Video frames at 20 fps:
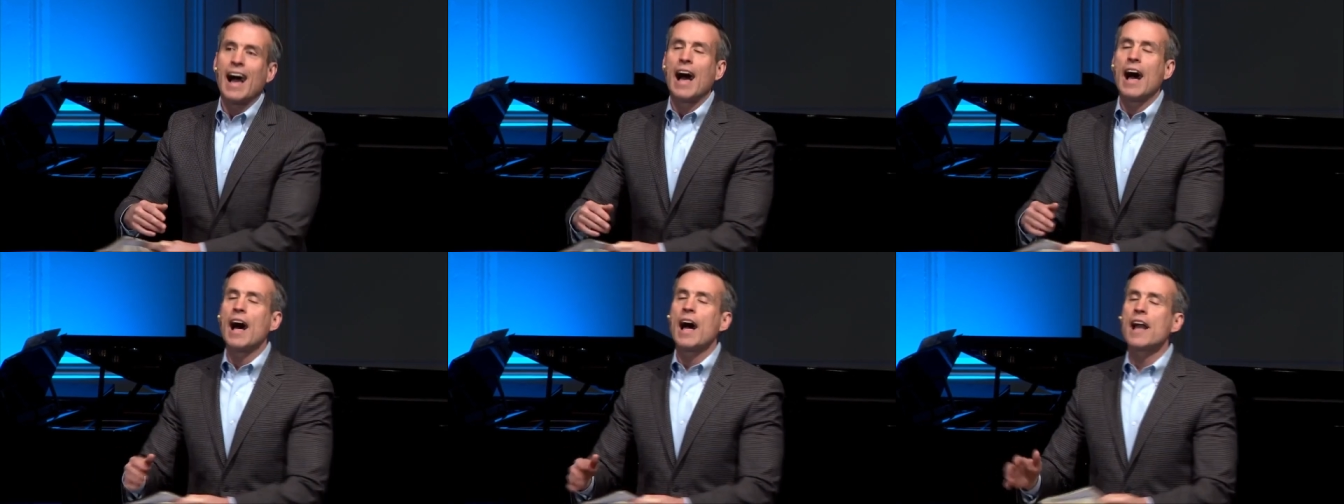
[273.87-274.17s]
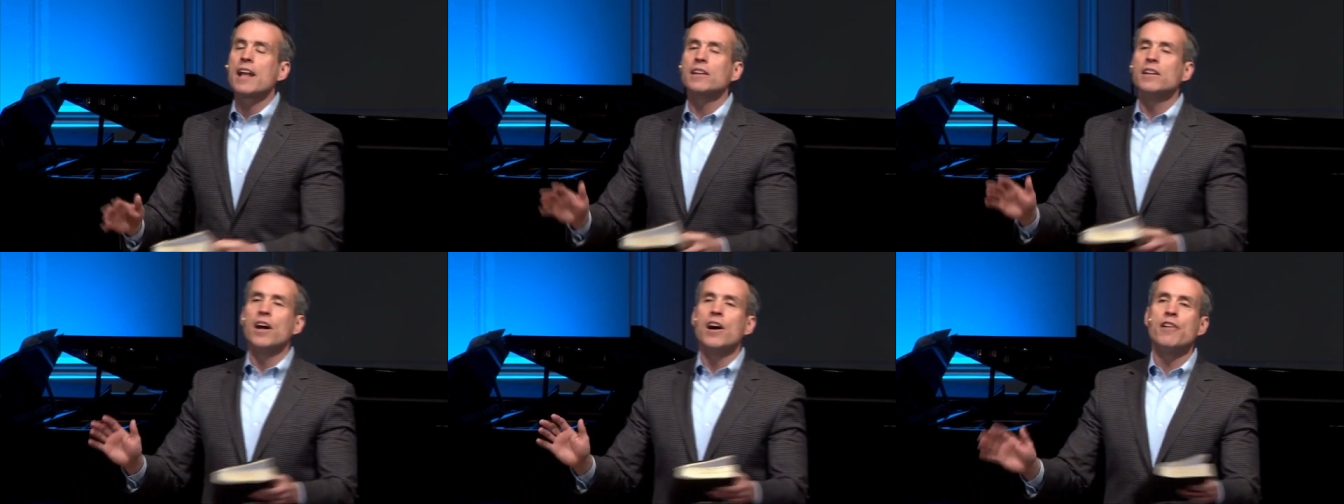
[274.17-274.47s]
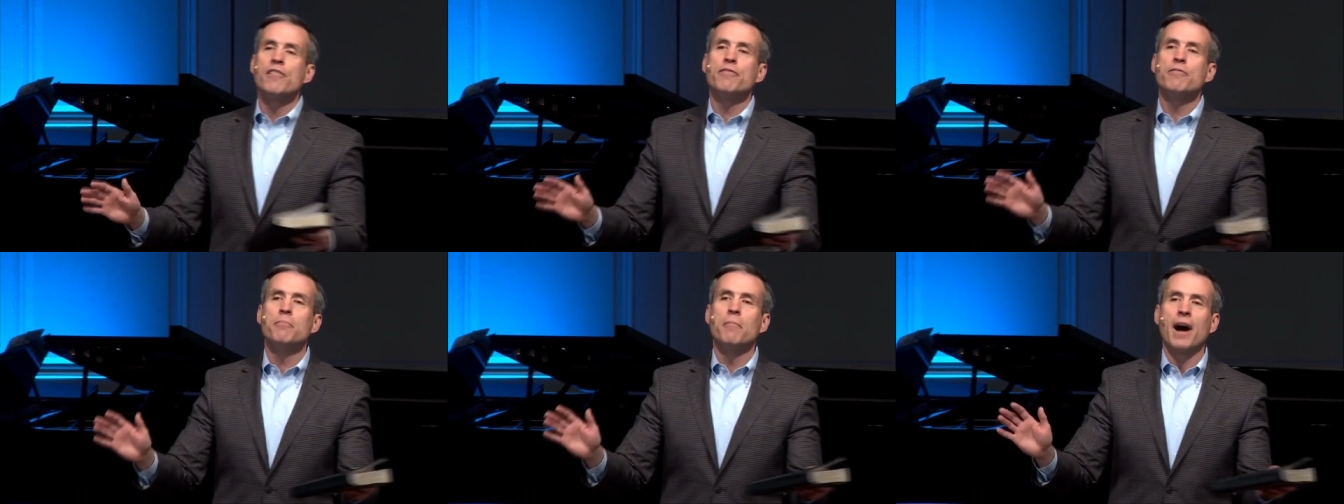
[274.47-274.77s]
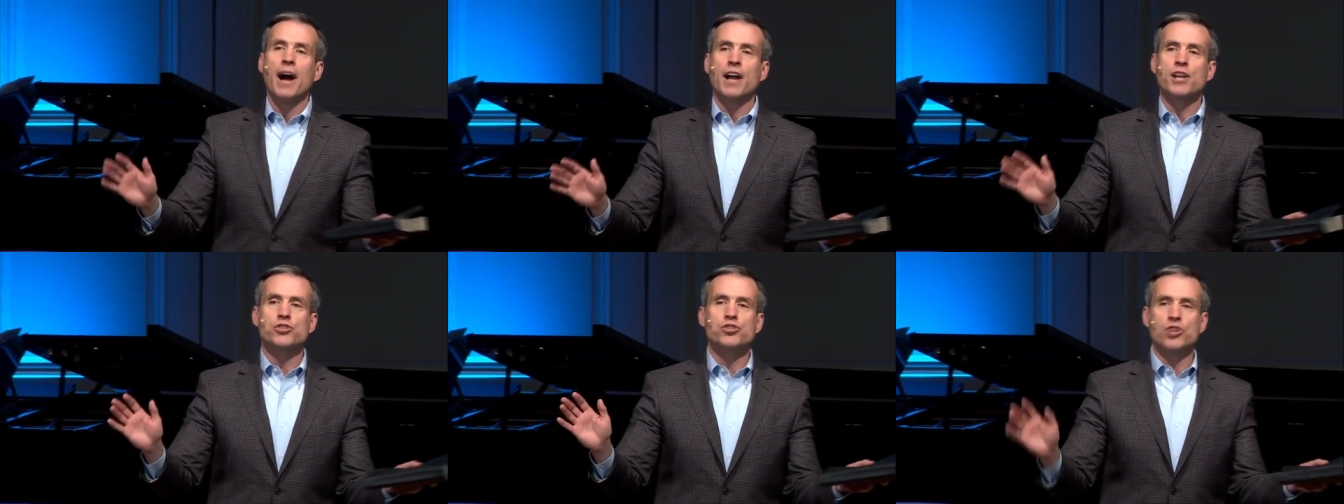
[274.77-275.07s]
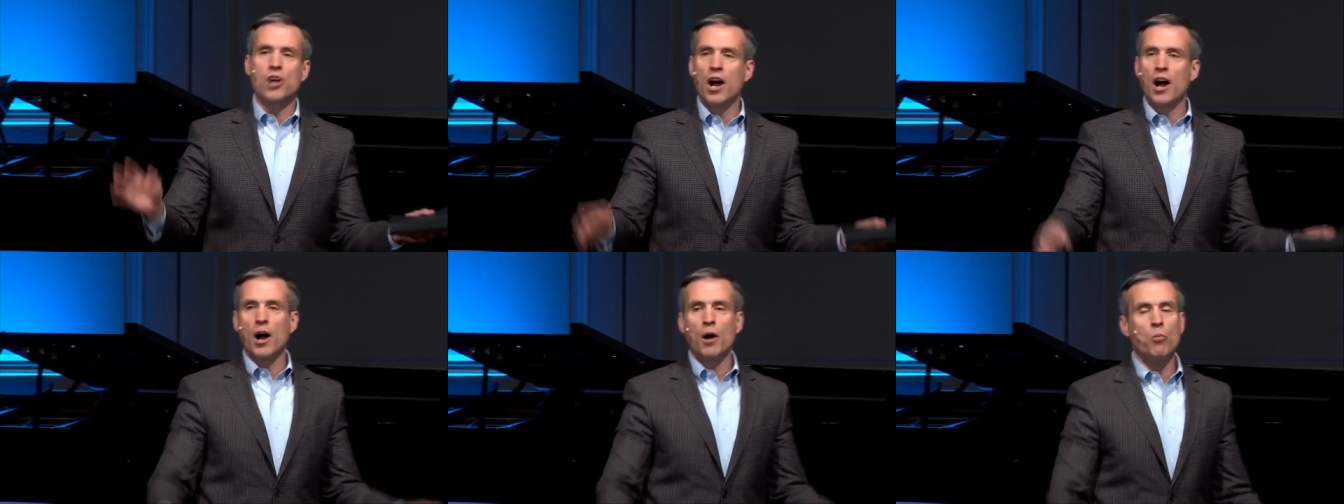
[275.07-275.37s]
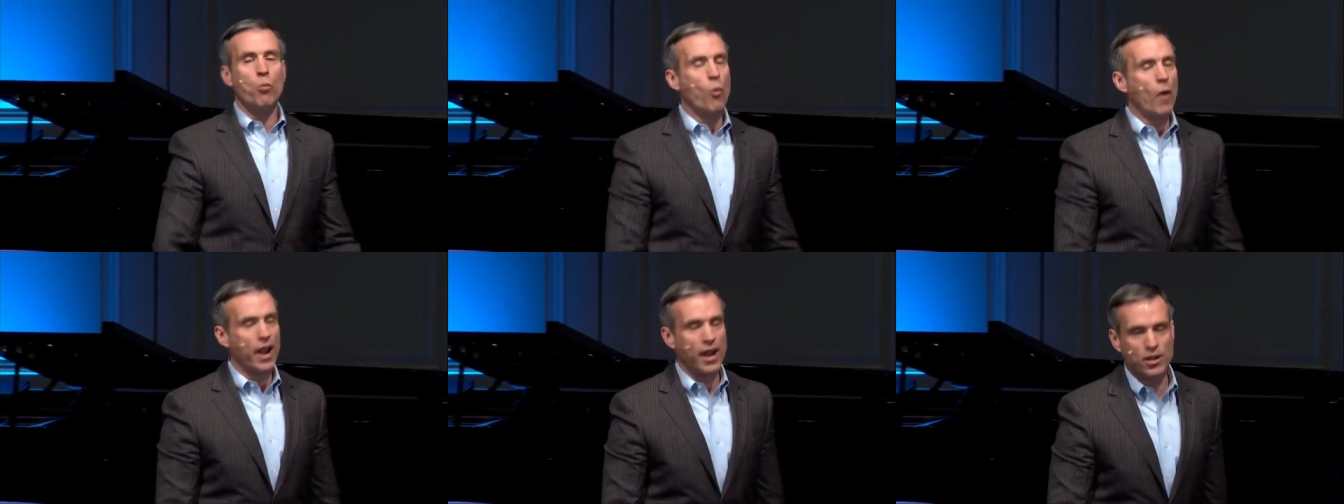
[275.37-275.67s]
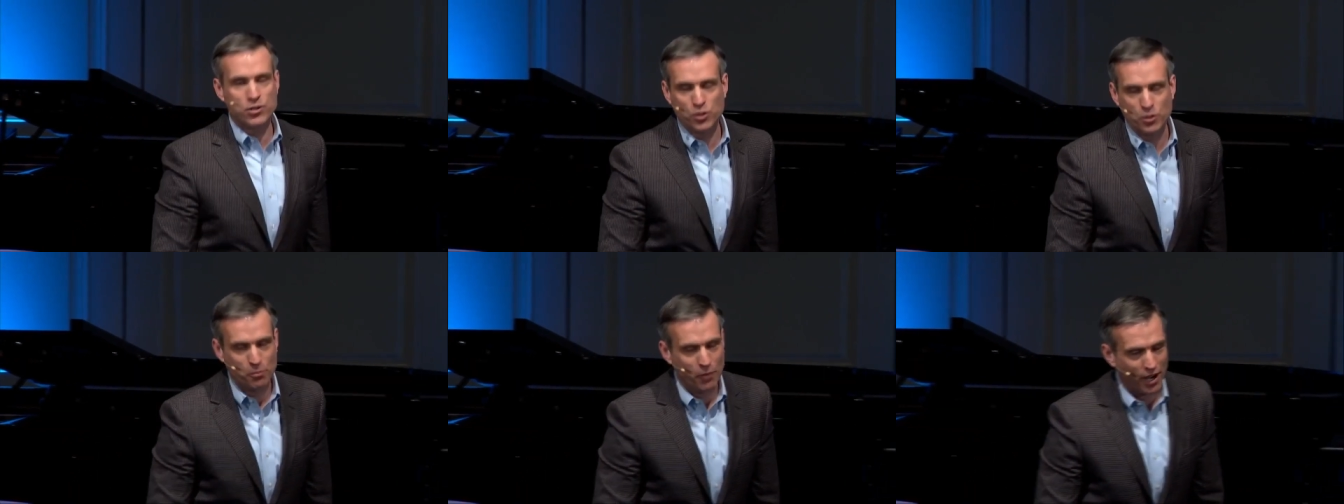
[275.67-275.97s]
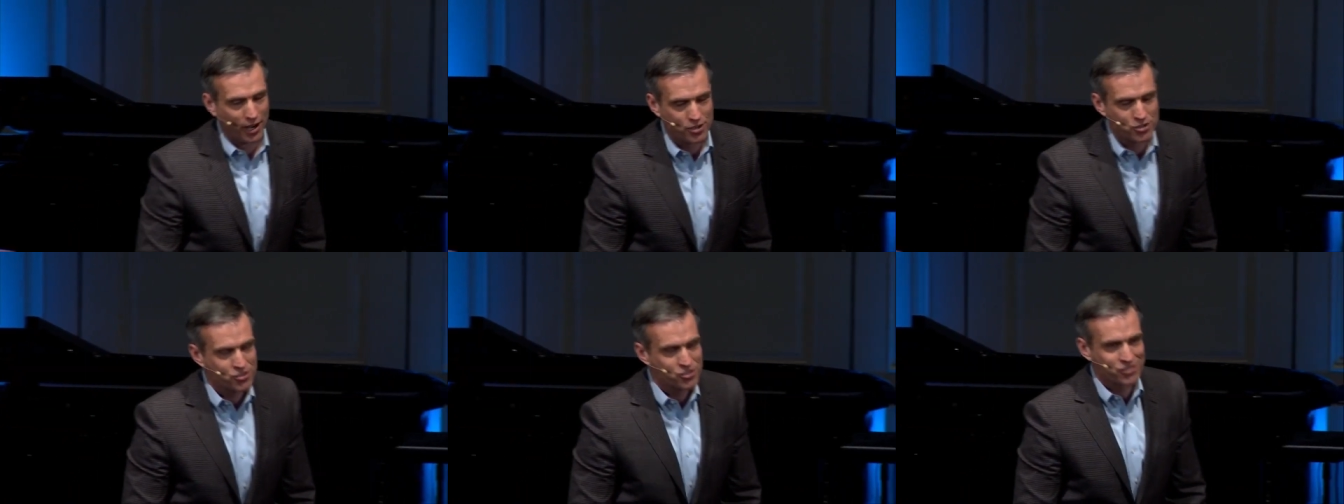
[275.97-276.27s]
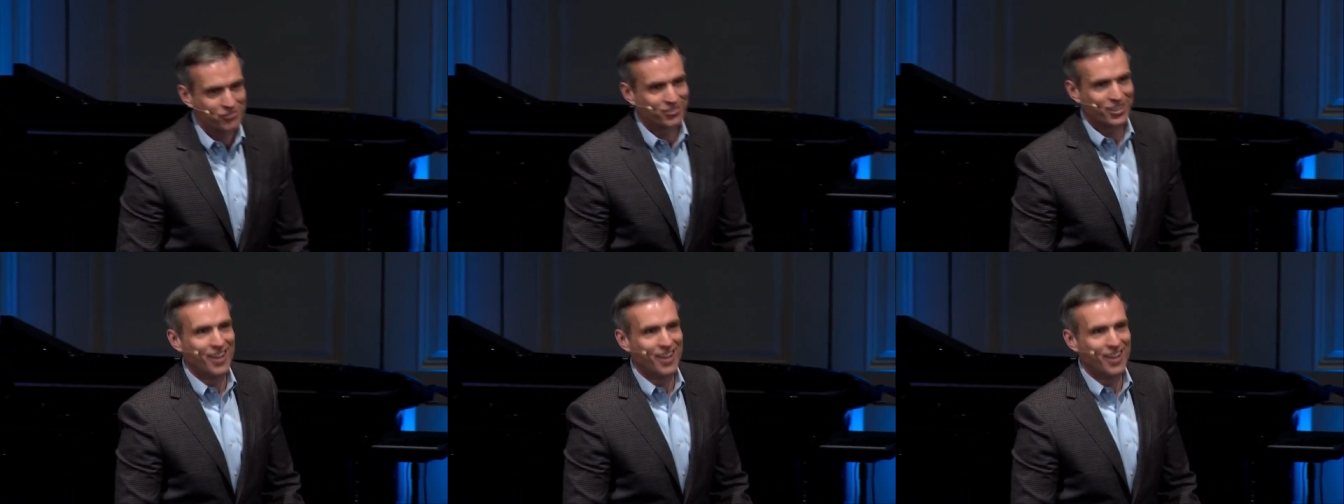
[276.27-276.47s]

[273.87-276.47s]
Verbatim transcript: I love my job way too much.